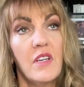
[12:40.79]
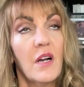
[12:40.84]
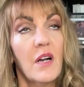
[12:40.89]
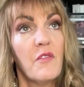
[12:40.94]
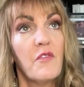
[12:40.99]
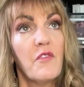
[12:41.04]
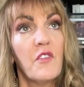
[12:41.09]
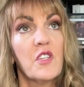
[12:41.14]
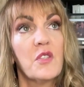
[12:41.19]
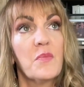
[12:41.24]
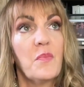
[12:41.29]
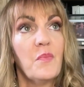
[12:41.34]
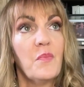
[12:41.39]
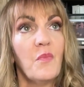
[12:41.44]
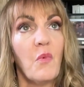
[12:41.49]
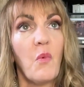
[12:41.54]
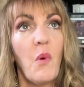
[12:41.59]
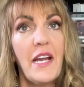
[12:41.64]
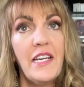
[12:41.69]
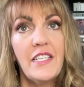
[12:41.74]
first
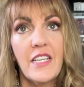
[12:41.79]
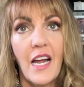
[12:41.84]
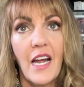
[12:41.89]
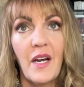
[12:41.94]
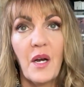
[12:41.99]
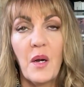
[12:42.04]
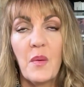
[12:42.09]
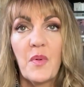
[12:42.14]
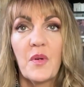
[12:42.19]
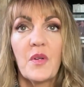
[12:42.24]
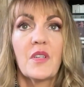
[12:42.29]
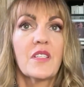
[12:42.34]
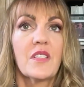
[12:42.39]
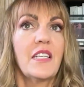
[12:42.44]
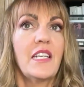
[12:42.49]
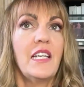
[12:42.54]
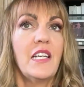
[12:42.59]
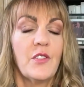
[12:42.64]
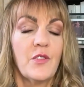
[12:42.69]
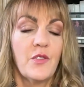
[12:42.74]
Wayne Dyer books
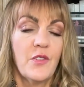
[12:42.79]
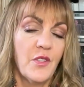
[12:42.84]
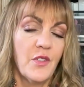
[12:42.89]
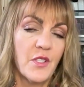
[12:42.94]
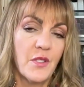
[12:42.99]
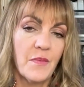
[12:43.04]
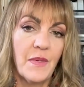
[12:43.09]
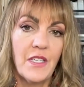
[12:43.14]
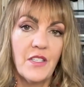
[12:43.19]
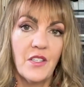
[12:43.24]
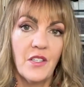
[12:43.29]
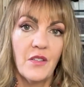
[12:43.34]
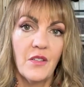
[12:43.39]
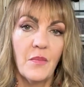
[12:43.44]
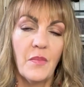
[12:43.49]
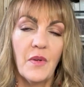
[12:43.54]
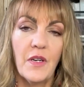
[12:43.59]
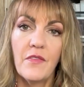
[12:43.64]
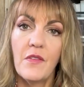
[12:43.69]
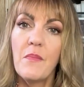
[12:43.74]
he introduced me to, a
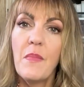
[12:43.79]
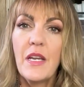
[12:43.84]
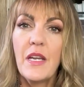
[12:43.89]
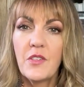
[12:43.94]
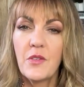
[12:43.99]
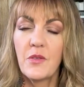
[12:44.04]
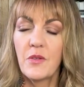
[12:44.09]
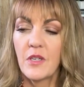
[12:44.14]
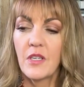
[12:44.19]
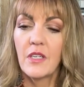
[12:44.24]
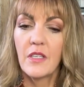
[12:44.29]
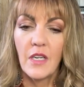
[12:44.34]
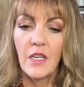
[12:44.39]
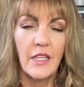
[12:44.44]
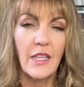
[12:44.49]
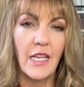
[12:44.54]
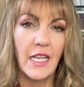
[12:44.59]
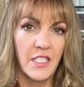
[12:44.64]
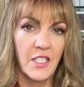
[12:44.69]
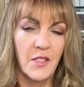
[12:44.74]
bit of a mentor
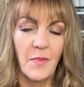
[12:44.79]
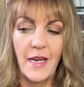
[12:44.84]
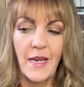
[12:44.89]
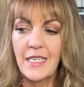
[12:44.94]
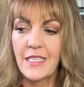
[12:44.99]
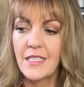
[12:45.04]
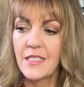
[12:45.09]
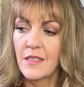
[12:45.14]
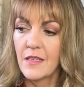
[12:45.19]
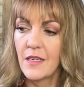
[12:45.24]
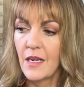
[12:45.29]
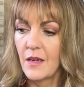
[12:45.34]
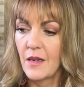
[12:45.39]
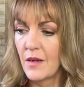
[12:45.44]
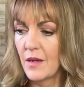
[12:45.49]
in that space.